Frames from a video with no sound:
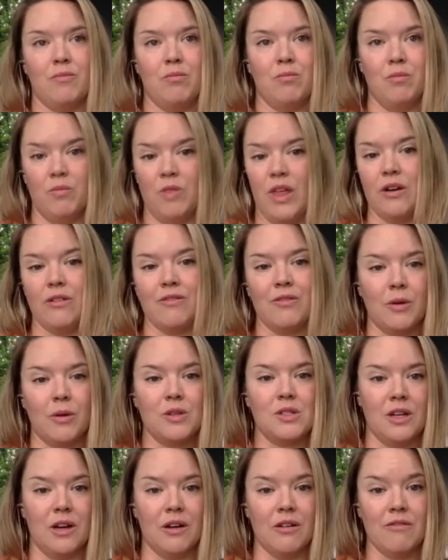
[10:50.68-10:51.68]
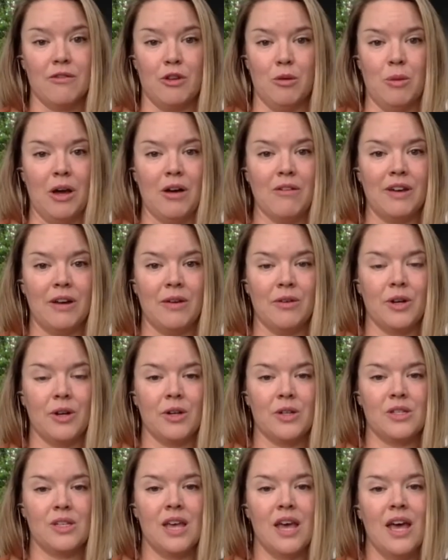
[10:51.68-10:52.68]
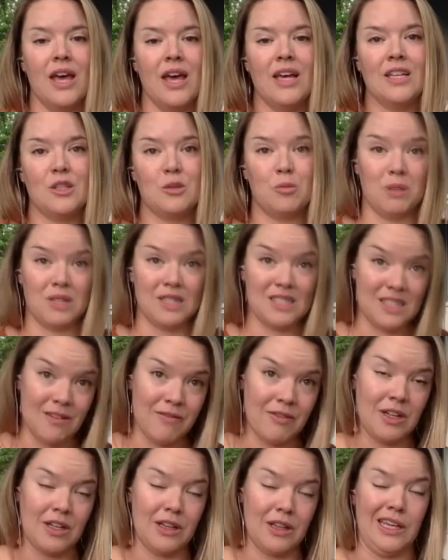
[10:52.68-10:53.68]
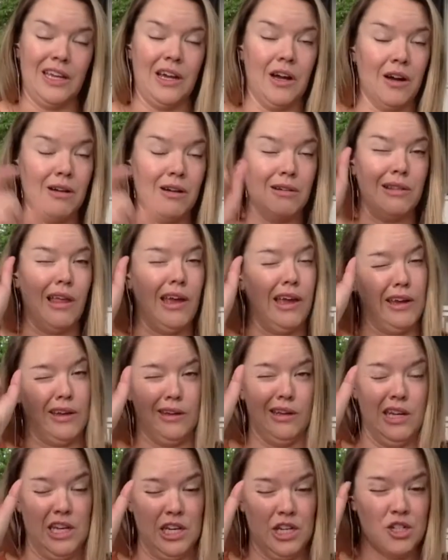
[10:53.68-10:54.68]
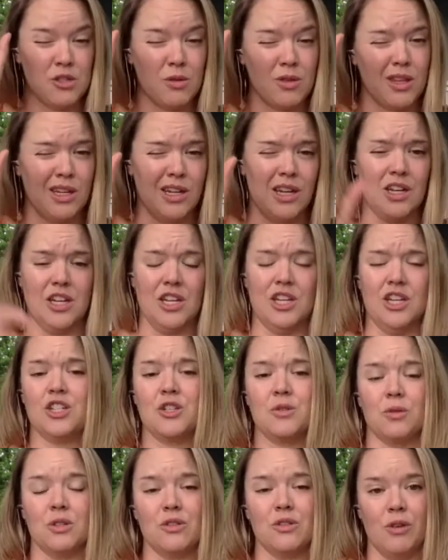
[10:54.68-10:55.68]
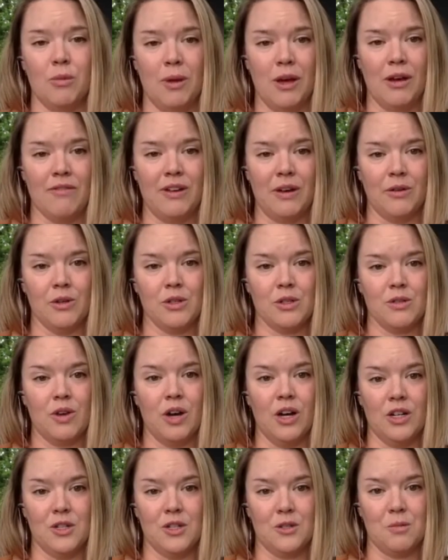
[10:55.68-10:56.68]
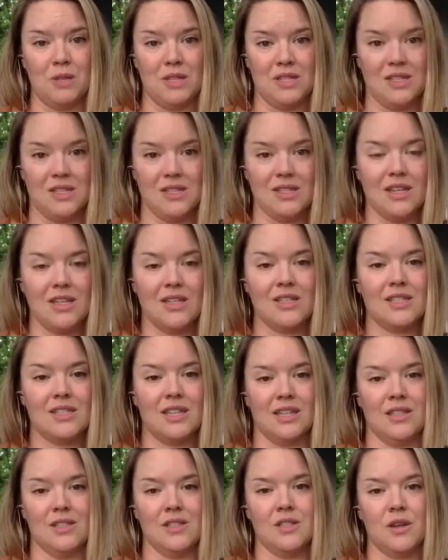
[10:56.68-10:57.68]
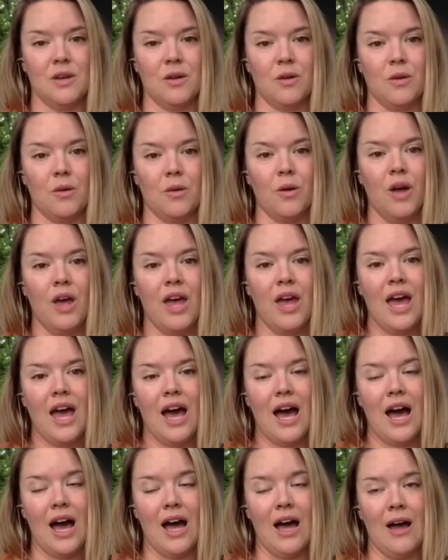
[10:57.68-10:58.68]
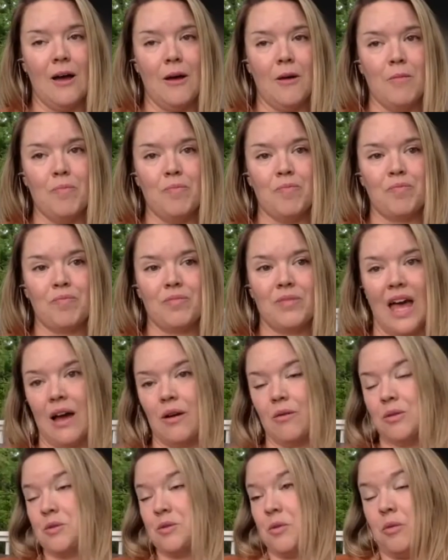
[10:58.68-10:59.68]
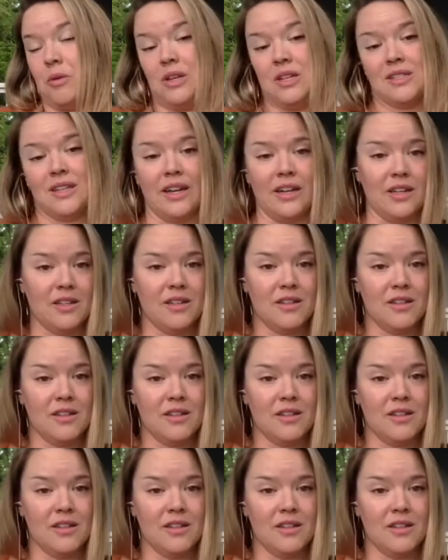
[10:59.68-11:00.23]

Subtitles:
that are focusing on female founders. Specifically, our like niche within a niche was female founders of conscious businesses, and so that was what we decided